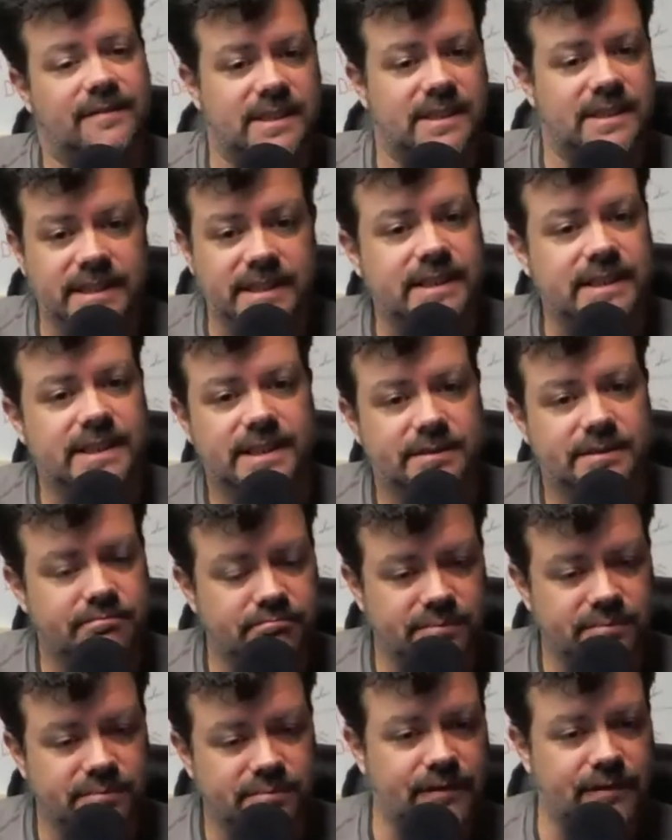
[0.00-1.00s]
$6,
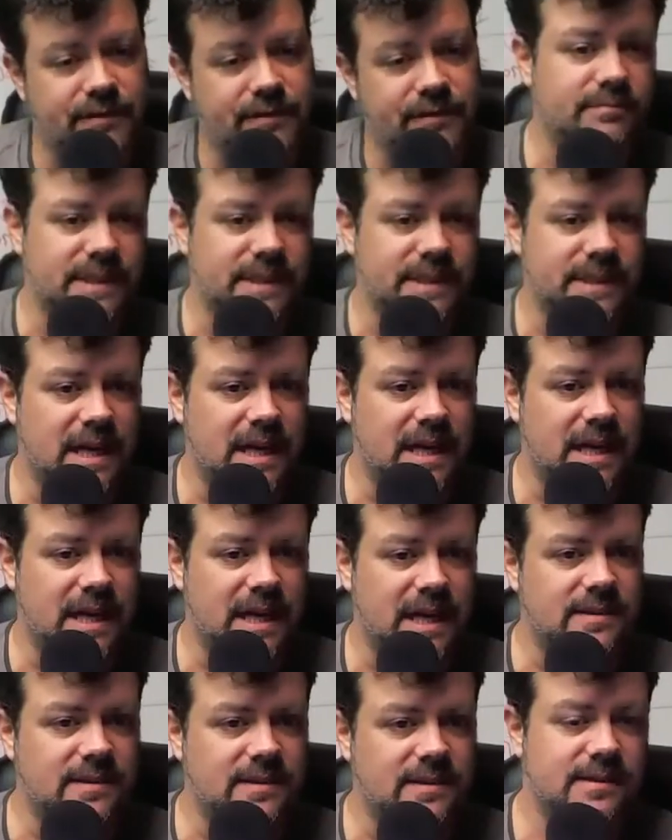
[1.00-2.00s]
$7, $10,
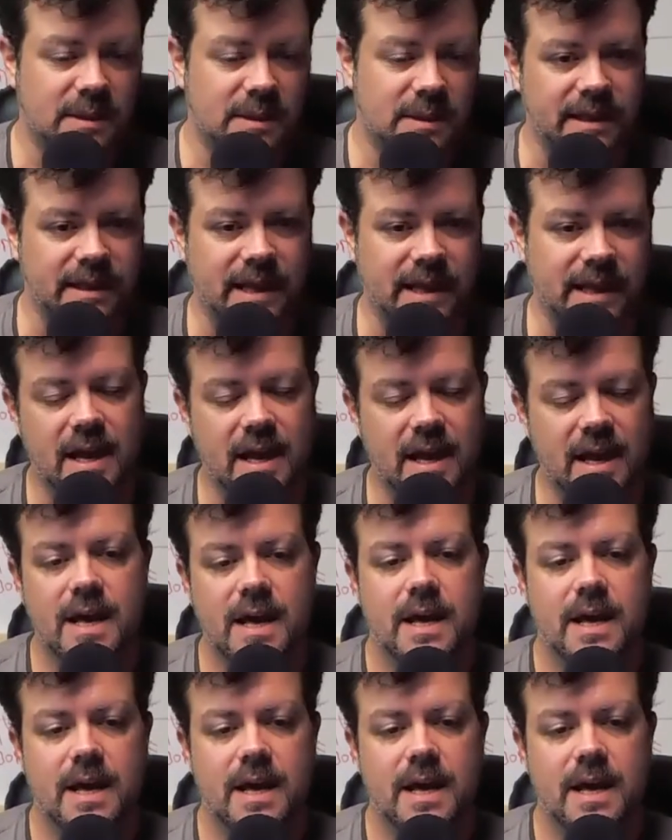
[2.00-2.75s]
something like that.